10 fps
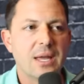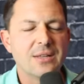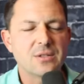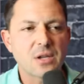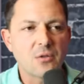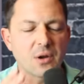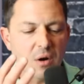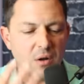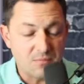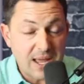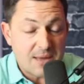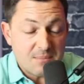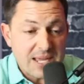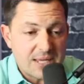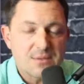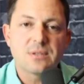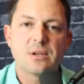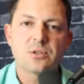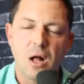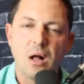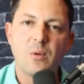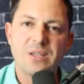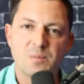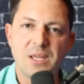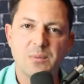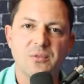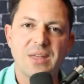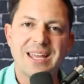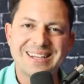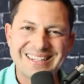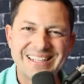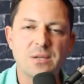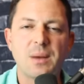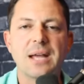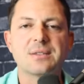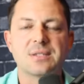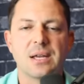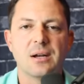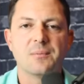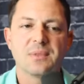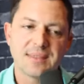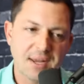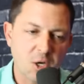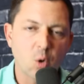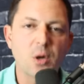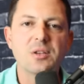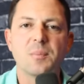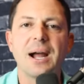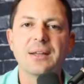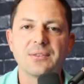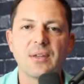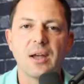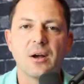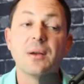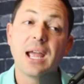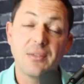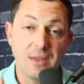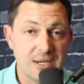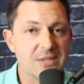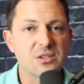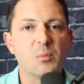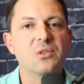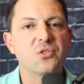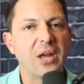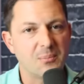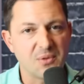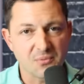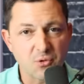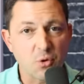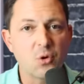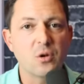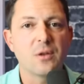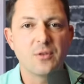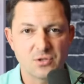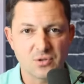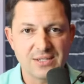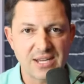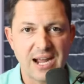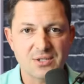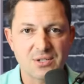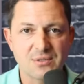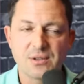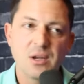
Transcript: And so there that means there's always people that need to buy and sell that are going to buy and sell and they need someone to help them through those transactions.